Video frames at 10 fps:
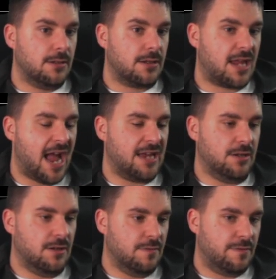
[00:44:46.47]
kind
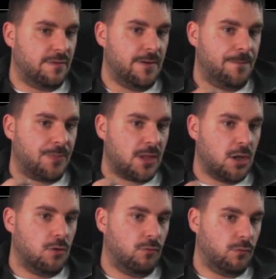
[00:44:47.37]
of
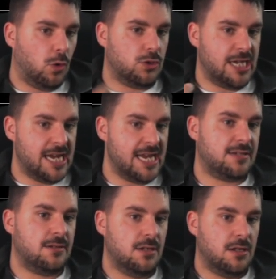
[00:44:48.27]

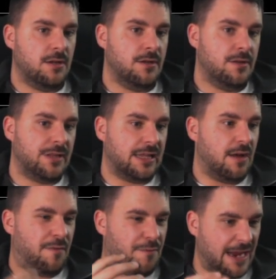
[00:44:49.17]
rotate. That are
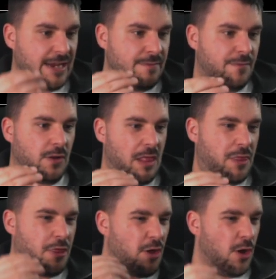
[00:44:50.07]
fighting for that
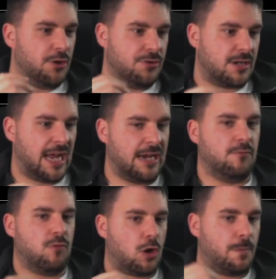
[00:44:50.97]
3rd kind
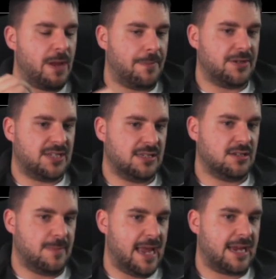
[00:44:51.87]
of rock, paper, scissors
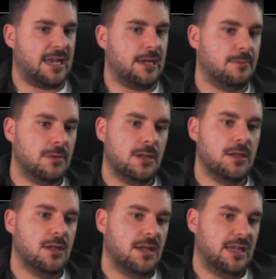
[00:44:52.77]
metagame.
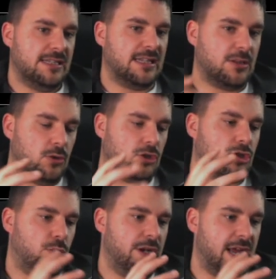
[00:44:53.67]
Is that those
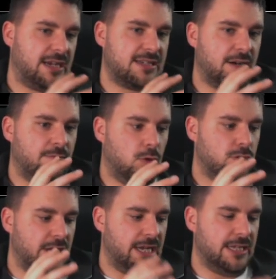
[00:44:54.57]
3 decks kind of
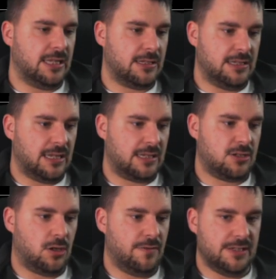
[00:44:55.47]
rotate in that
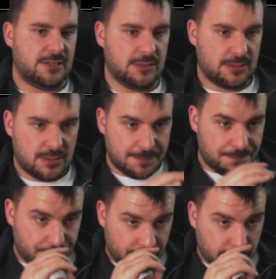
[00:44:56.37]
sort of instance.
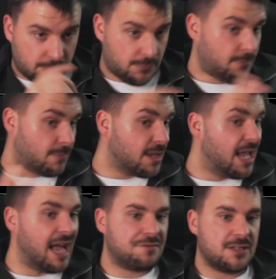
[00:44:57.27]

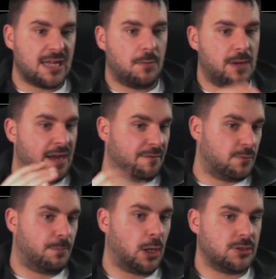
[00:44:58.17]
After that, we have
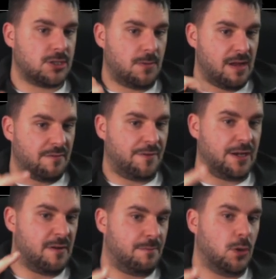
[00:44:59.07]
Ponza, we have Affinity,
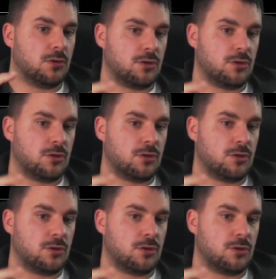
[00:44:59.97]
we have Bogle's